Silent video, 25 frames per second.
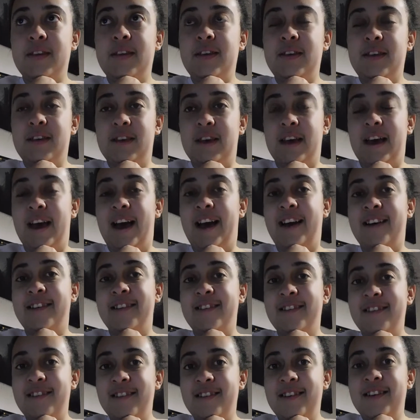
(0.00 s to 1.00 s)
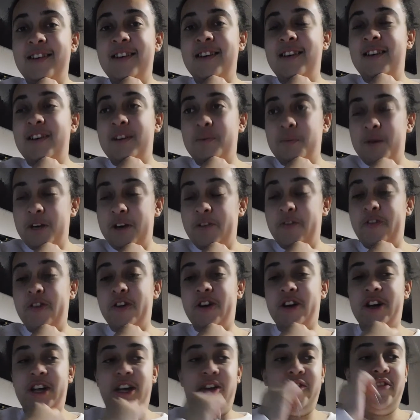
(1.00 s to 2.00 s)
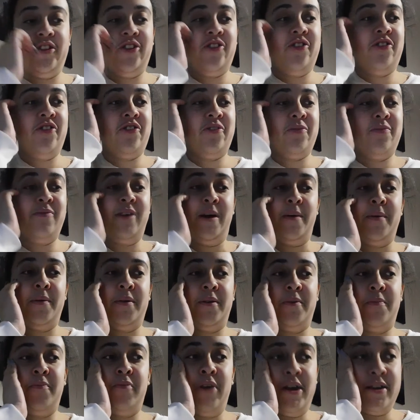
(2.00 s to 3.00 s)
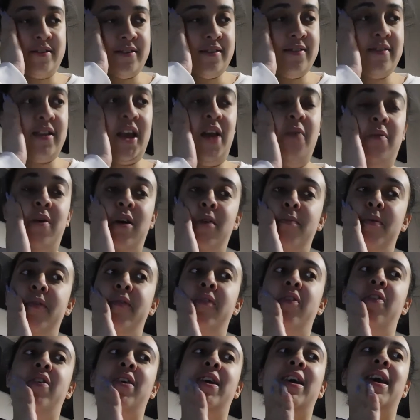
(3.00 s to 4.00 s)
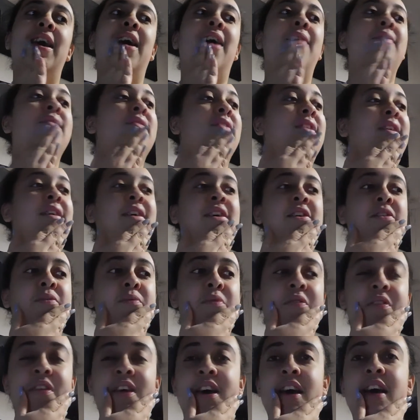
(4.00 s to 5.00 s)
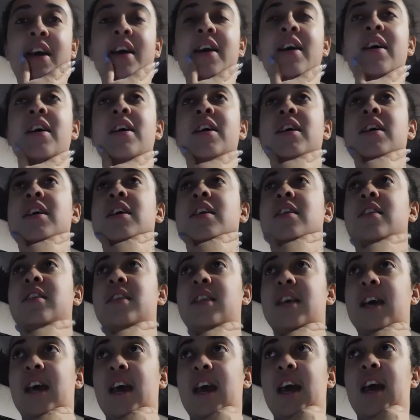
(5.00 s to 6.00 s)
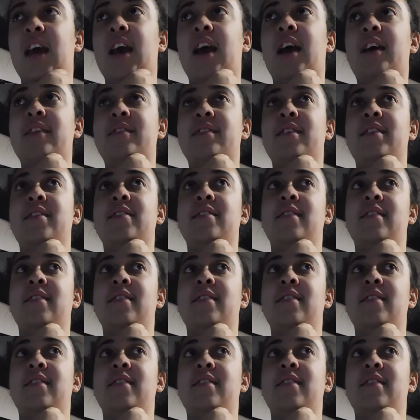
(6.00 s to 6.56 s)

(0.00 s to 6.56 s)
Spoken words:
yeah. Have a good evening to do some wrapping of presents. I won't be vlogging it, I'm just gonna get on with it today as it is